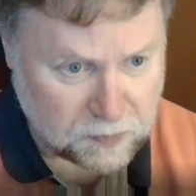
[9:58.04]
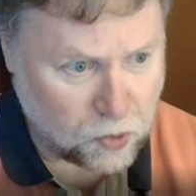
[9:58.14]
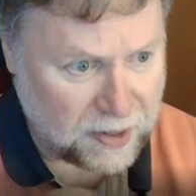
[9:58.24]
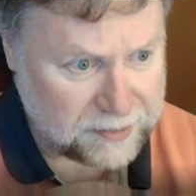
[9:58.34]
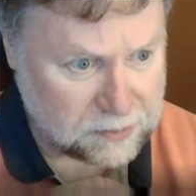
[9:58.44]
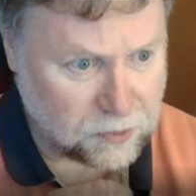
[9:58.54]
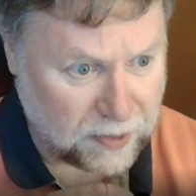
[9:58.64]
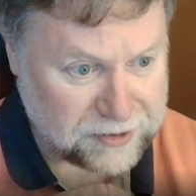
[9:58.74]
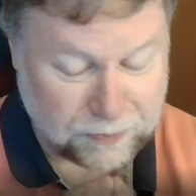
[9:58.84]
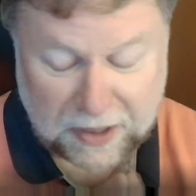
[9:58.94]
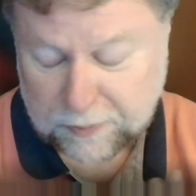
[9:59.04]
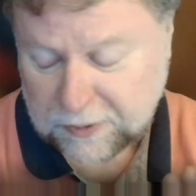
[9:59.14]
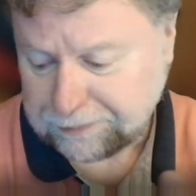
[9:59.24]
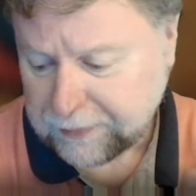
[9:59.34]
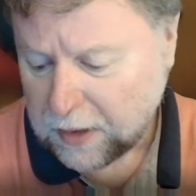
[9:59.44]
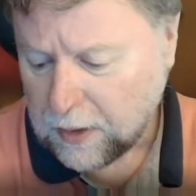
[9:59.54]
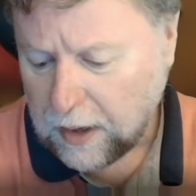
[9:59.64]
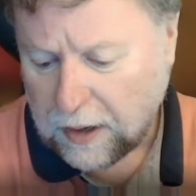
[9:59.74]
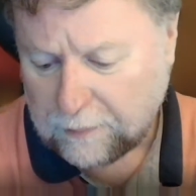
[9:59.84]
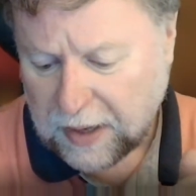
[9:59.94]
quite dependable.
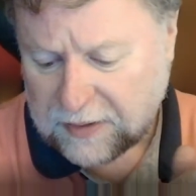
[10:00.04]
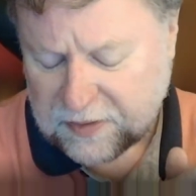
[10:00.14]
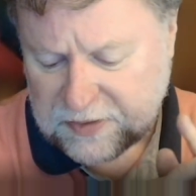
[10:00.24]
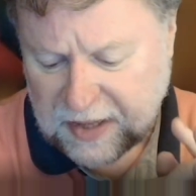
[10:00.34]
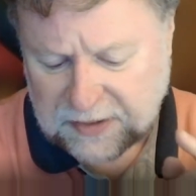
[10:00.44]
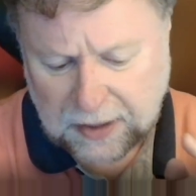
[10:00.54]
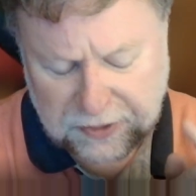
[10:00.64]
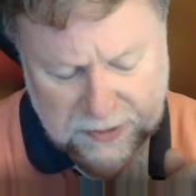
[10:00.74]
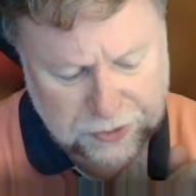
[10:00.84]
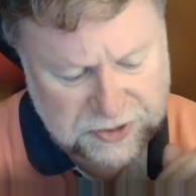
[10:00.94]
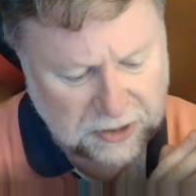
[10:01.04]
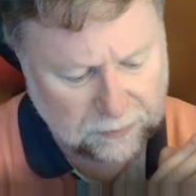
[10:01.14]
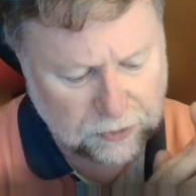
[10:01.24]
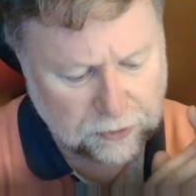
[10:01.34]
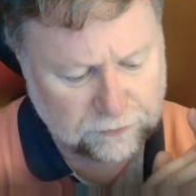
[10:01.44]
And then the other interesting move